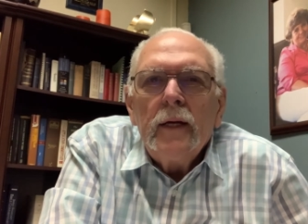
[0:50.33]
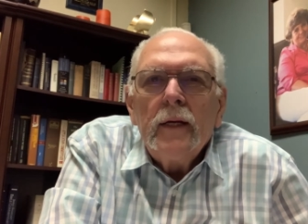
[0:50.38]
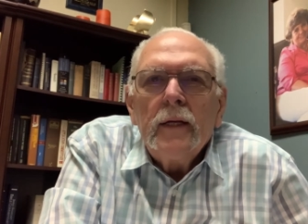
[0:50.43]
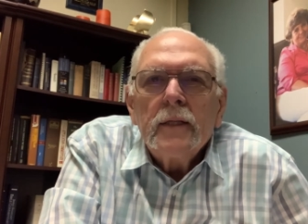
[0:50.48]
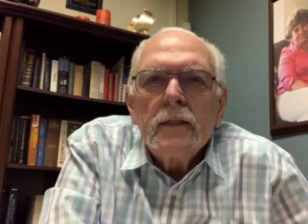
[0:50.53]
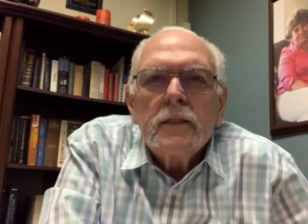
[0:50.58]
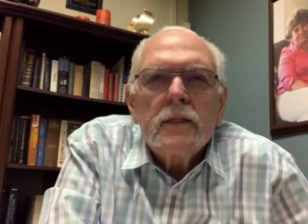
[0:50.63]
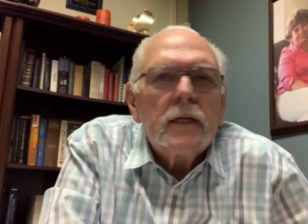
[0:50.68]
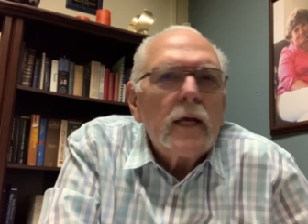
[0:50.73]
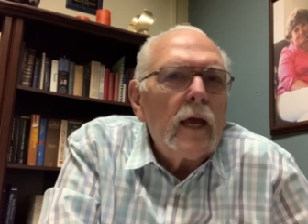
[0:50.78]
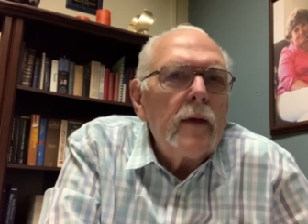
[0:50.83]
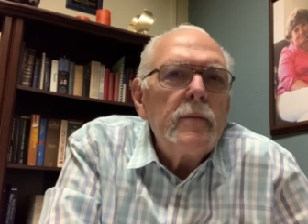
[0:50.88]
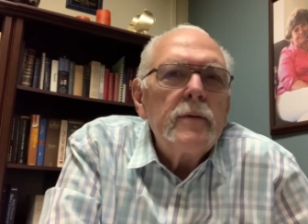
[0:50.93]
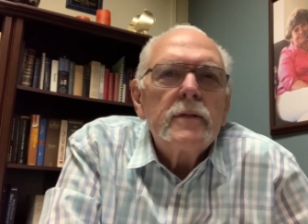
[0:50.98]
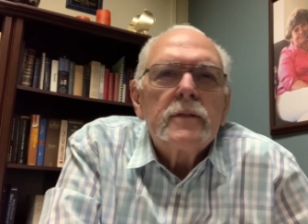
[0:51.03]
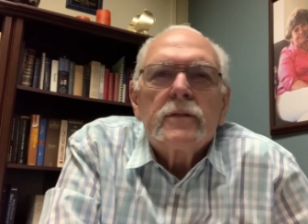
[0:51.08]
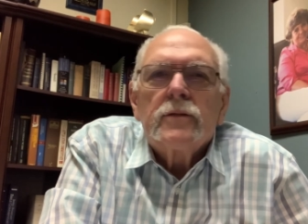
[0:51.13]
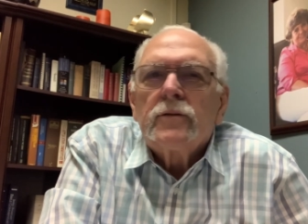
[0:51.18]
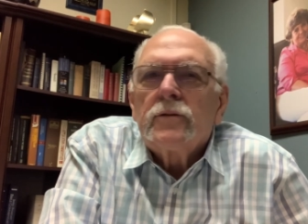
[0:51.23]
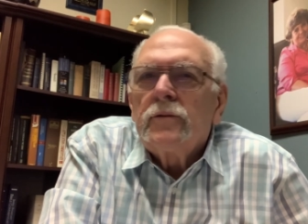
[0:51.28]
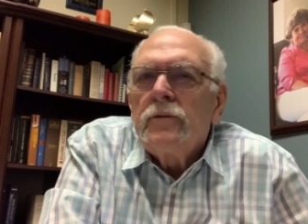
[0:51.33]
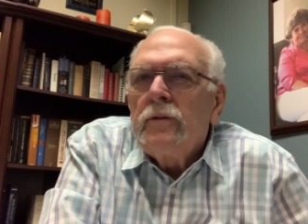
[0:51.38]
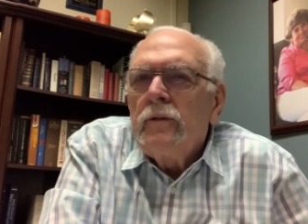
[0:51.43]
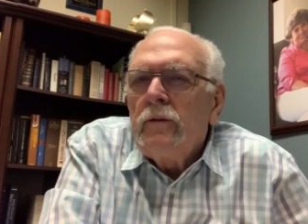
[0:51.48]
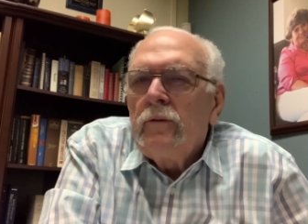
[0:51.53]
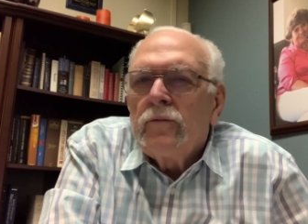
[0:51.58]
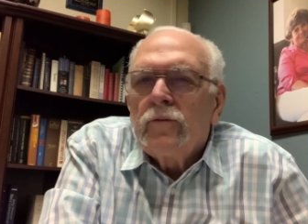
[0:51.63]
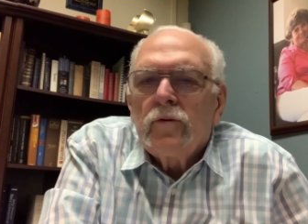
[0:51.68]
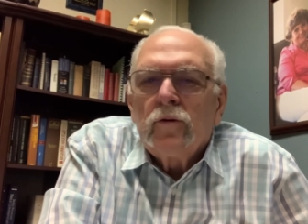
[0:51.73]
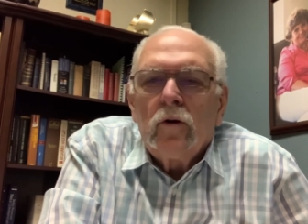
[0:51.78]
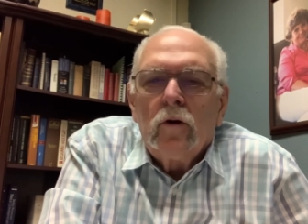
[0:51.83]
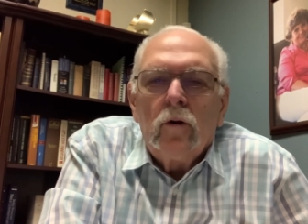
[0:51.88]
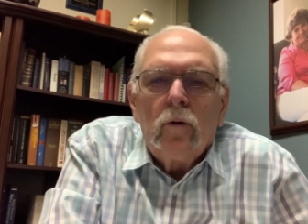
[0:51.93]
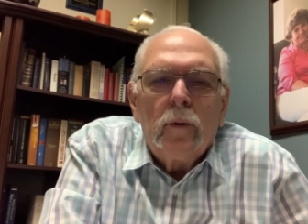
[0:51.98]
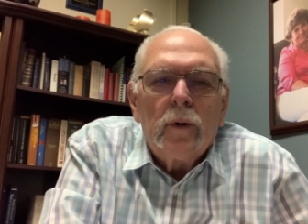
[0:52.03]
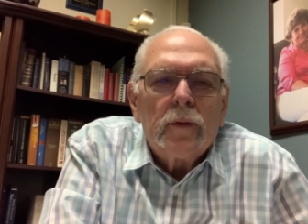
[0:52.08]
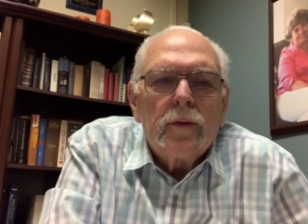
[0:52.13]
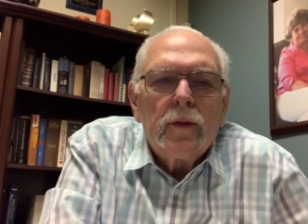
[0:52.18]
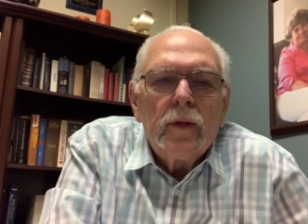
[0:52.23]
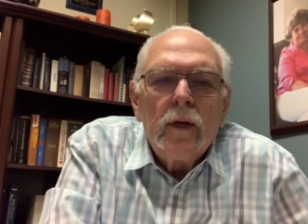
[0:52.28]
Same is true
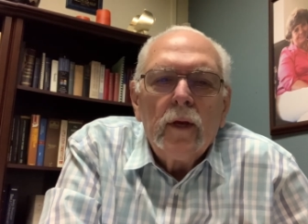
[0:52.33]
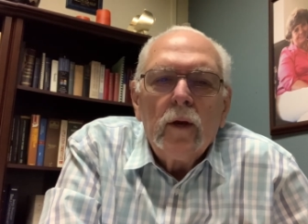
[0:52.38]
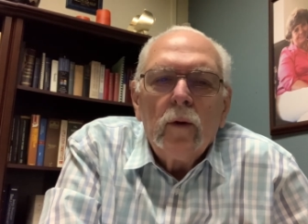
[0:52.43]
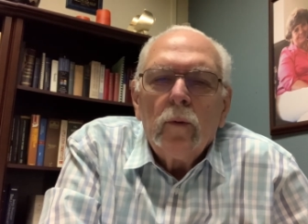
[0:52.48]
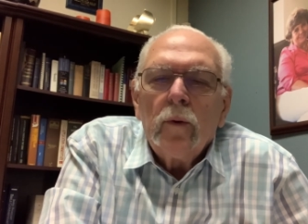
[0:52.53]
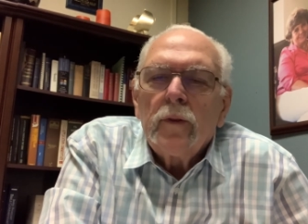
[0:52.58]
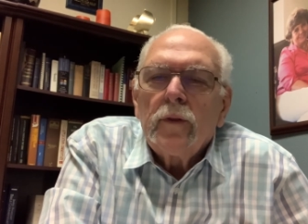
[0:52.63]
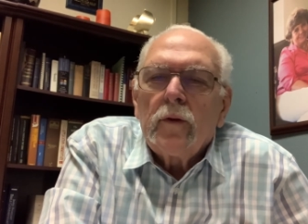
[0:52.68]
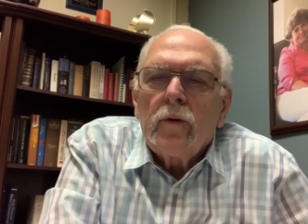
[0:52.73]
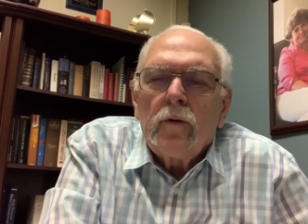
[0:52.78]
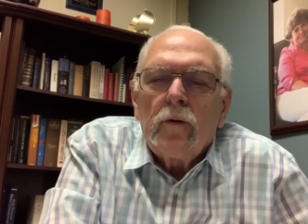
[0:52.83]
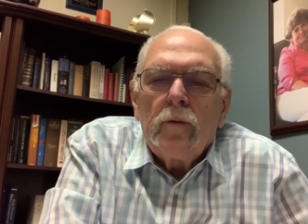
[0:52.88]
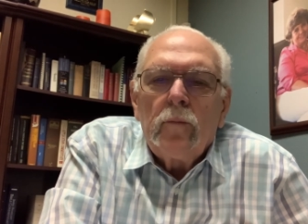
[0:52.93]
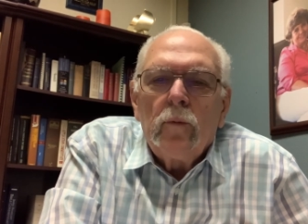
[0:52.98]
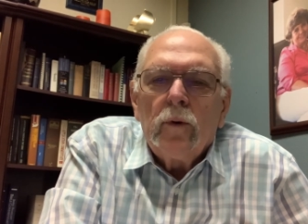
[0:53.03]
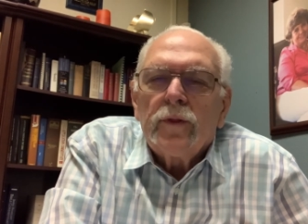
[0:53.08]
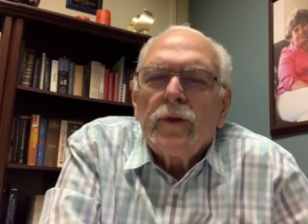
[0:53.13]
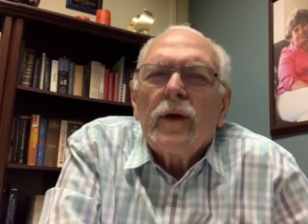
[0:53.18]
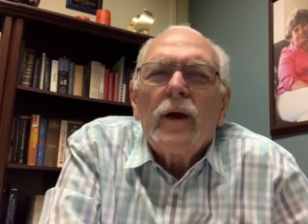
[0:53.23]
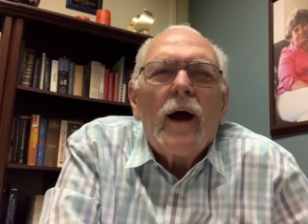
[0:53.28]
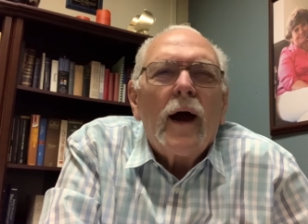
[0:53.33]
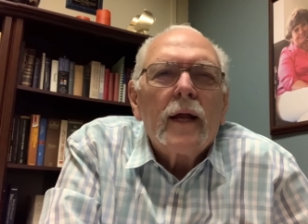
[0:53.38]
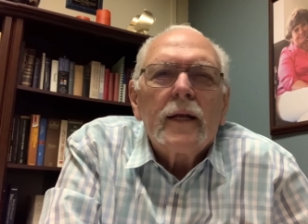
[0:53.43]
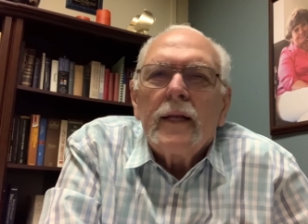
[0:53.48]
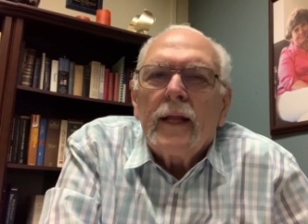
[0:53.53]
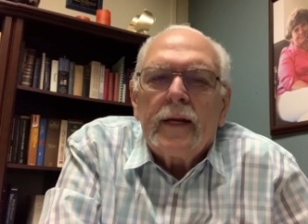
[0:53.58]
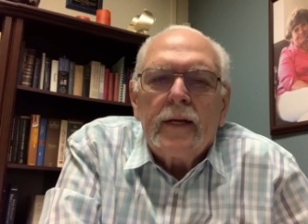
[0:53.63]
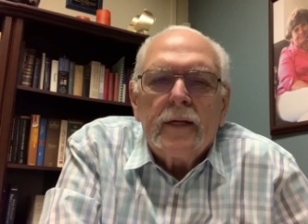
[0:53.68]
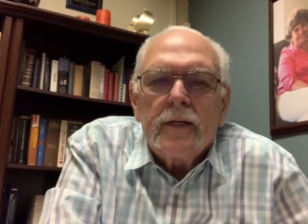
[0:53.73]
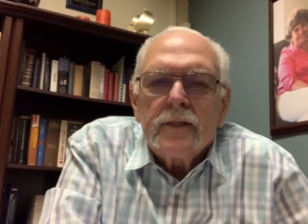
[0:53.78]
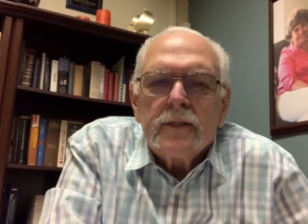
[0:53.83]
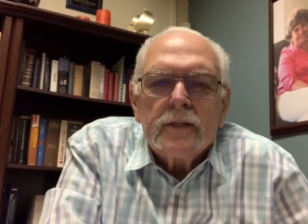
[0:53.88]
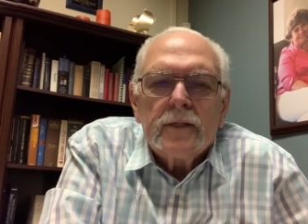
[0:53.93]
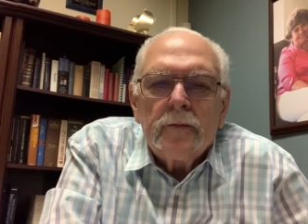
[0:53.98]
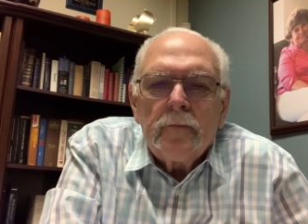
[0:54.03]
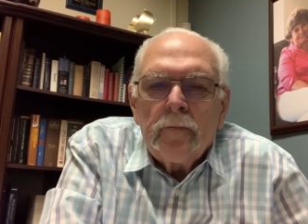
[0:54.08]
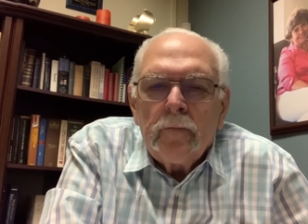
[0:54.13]
with with with godliness.